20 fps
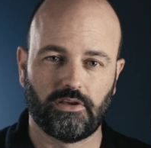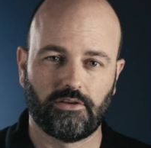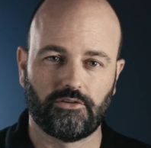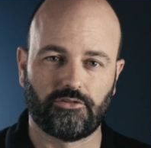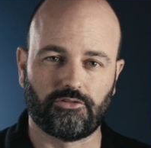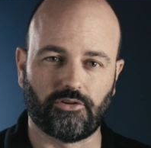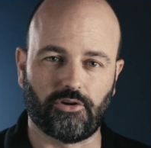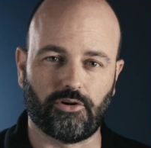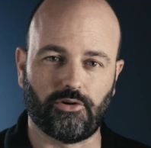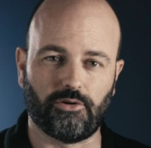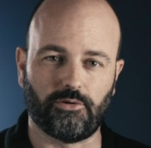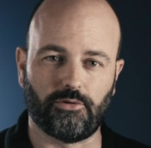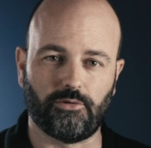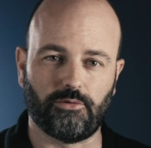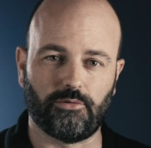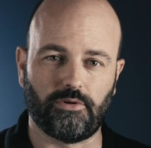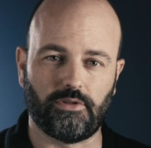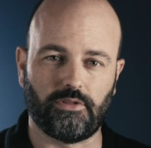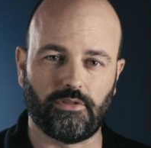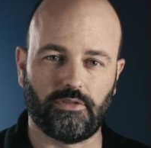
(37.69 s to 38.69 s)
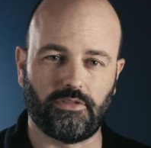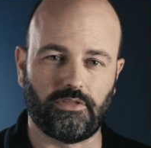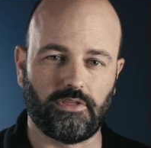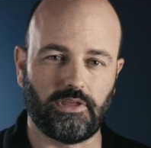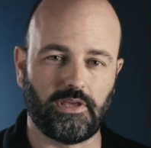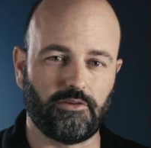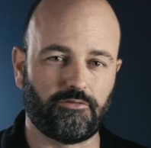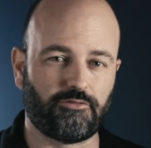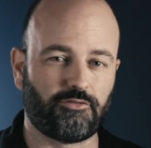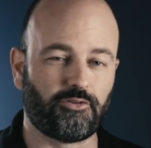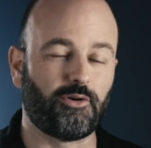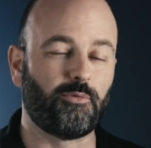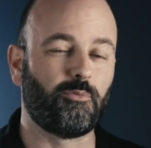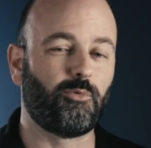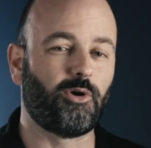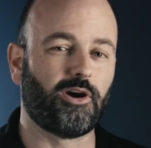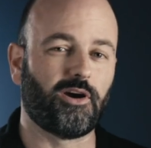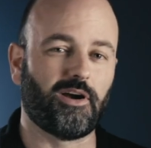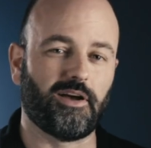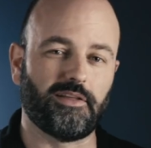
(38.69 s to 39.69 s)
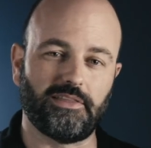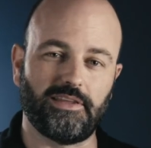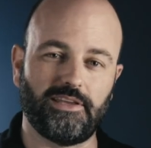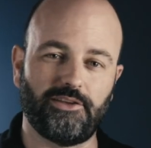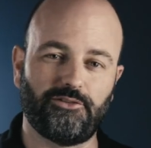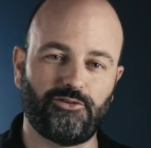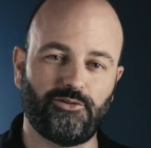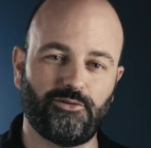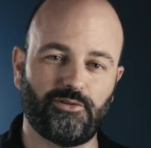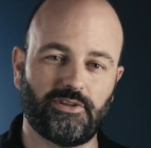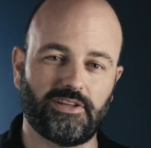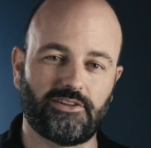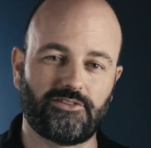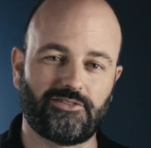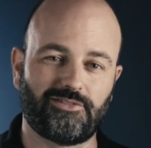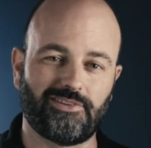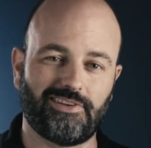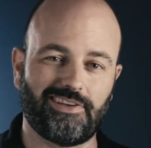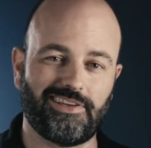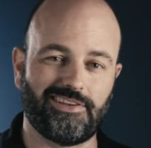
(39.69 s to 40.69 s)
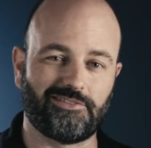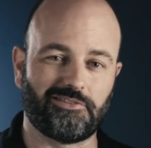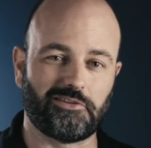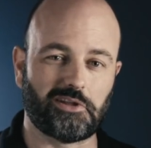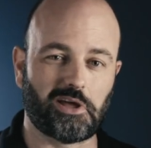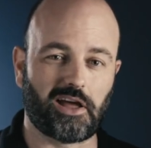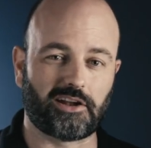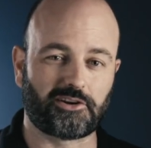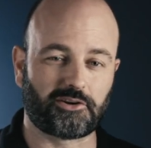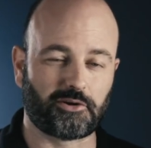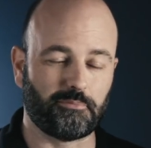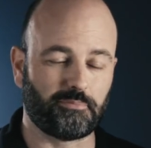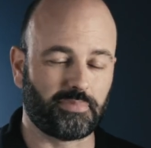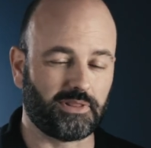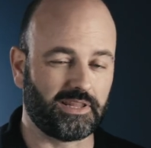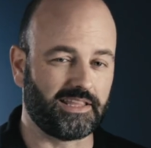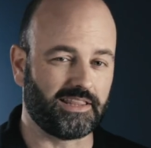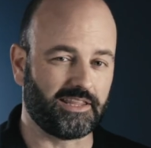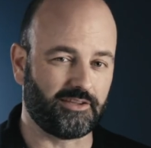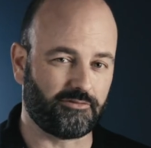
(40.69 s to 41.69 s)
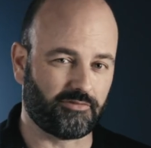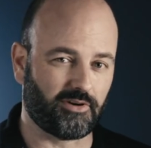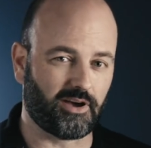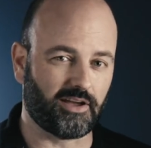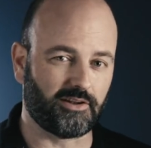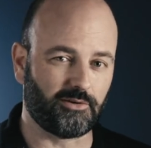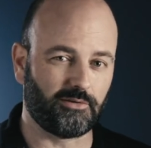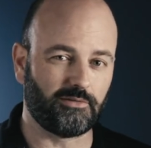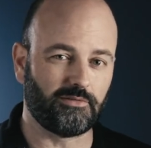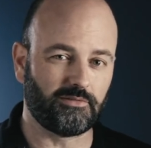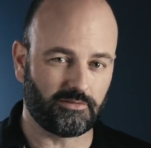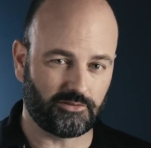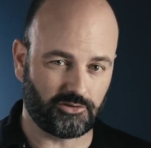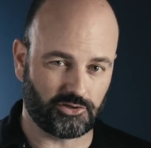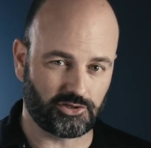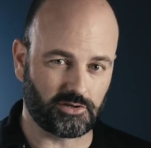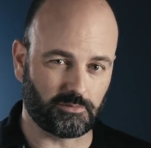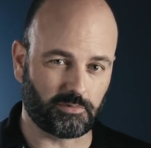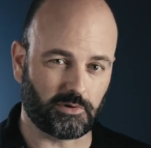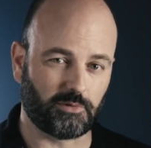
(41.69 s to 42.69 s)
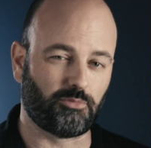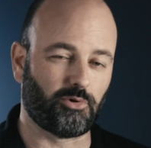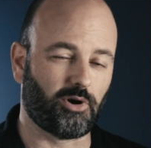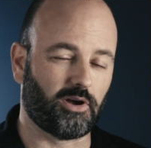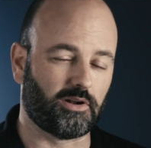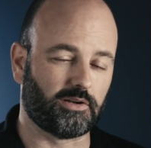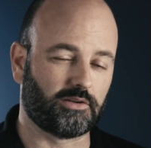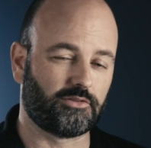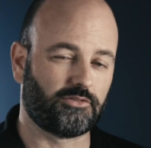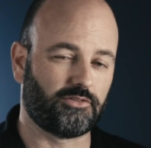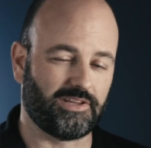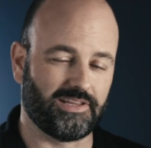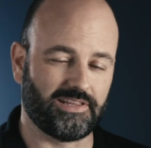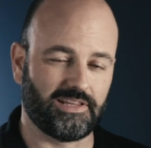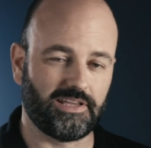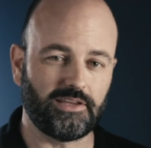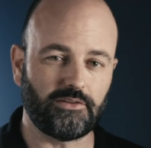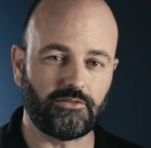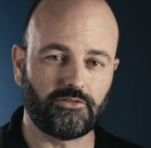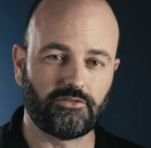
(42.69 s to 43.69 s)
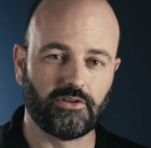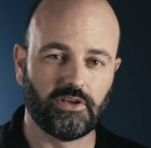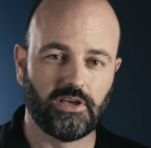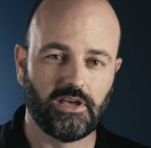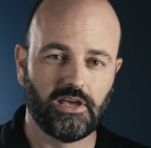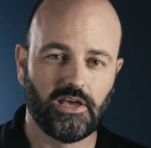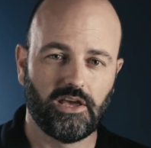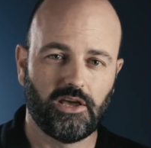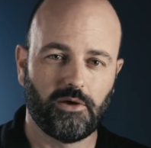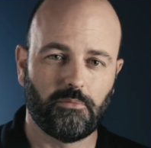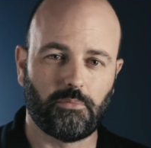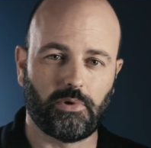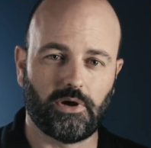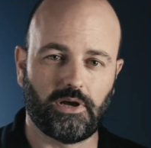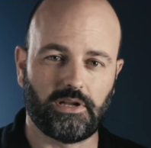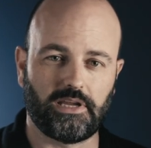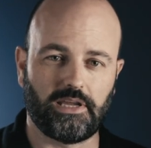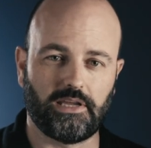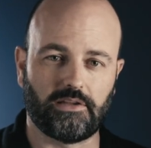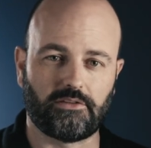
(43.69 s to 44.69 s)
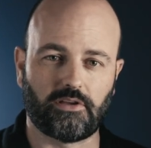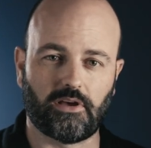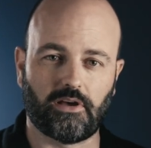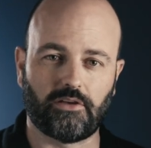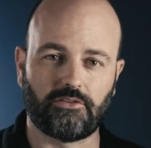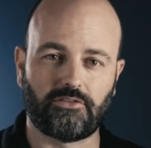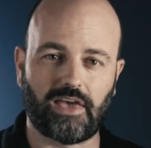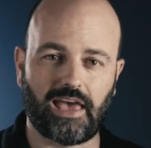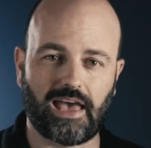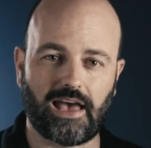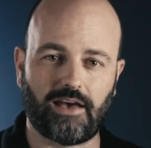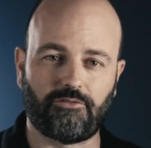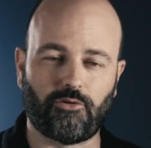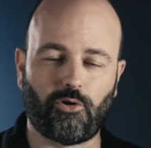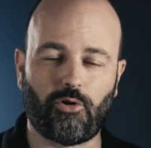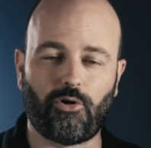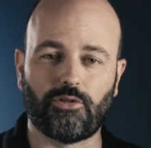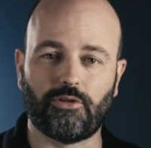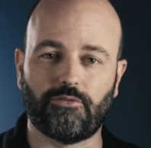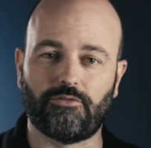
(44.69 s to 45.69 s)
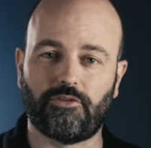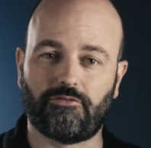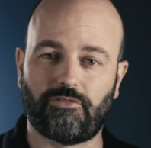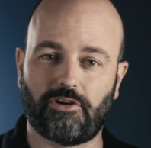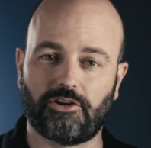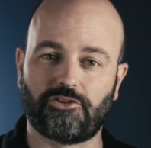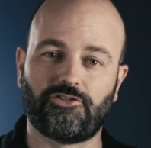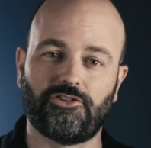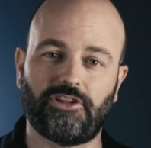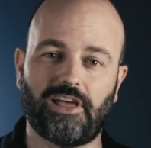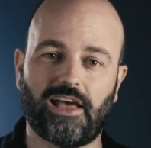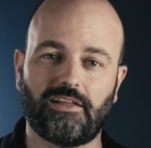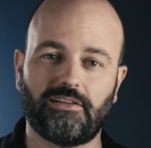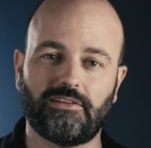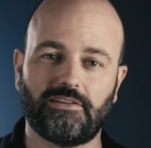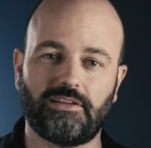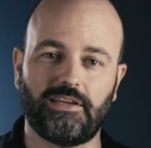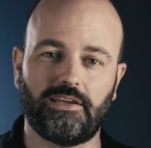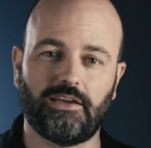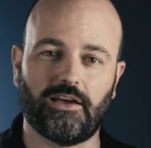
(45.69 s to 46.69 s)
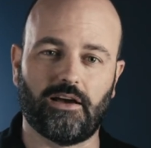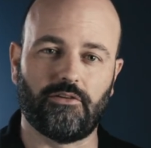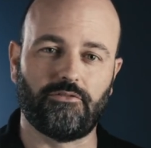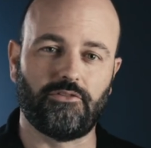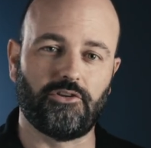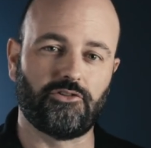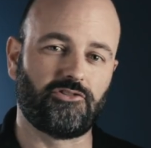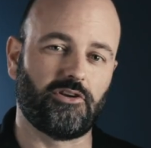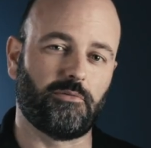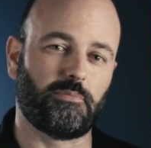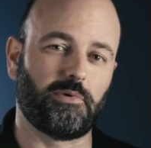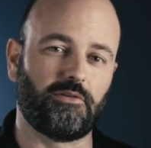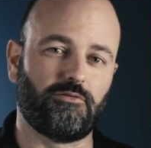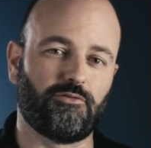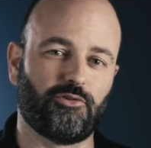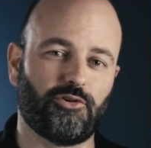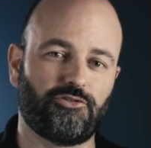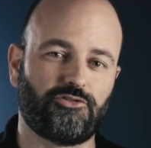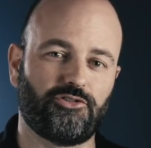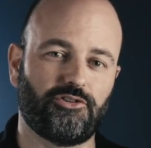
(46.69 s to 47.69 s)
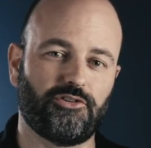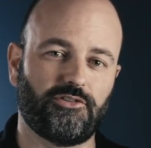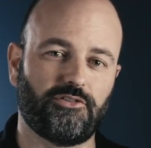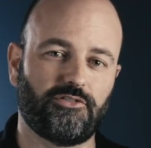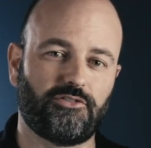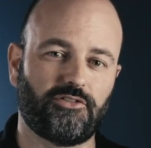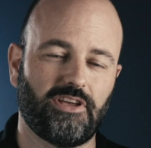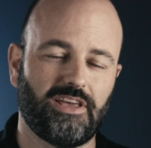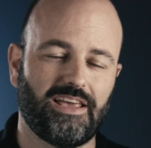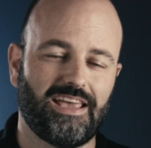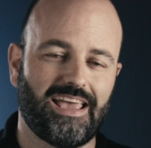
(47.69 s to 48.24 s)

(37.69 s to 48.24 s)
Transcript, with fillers: So the firmware on these units is not completely final. The shipping products it is, but it does have all of the functionality of the shipping versions